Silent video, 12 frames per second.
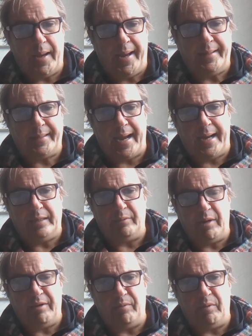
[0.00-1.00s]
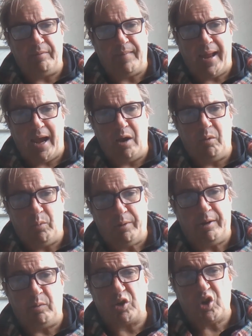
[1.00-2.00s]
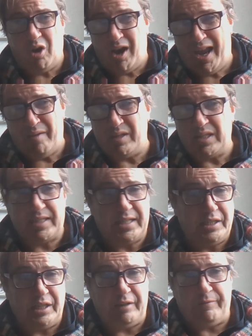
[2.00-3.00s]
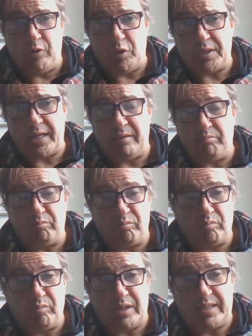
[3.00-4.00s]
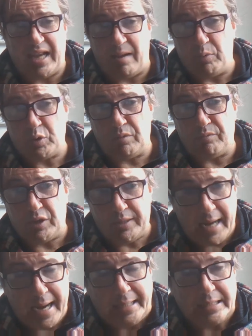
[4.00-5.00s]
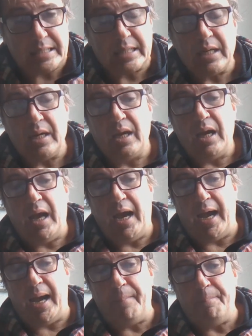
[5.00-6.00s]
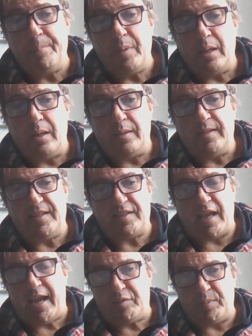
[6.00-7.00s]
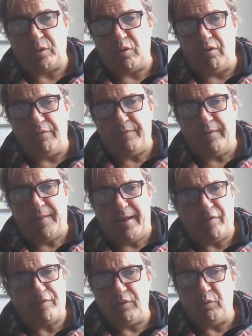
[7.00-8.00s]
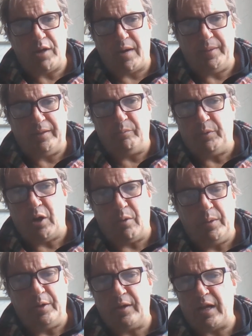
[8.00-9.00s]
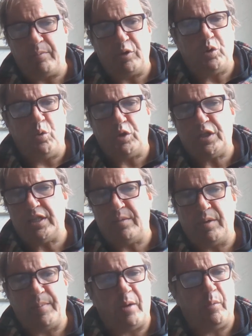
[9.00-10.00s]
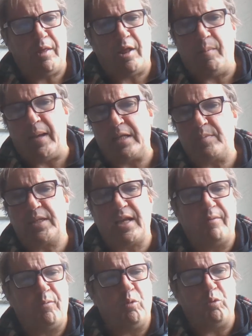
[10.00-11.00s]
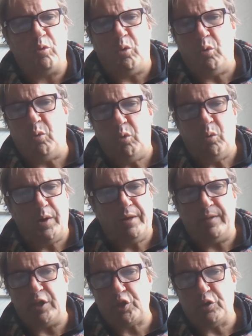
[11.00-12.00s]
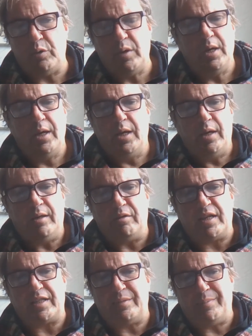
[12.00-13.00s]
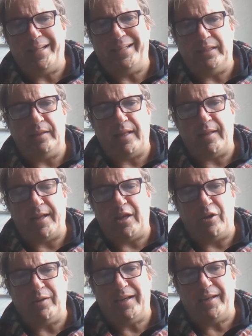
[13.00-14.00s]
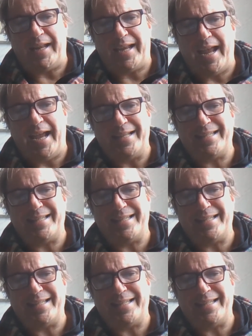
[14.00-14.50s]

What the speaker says: And again, even if they are wearing, which I haven't seen any first-hand examples of to date, there's the aspect of they're still coming, you know, when you come to talk to someone about whether they make them safe or whatever the issue, it doesn't mean that they can't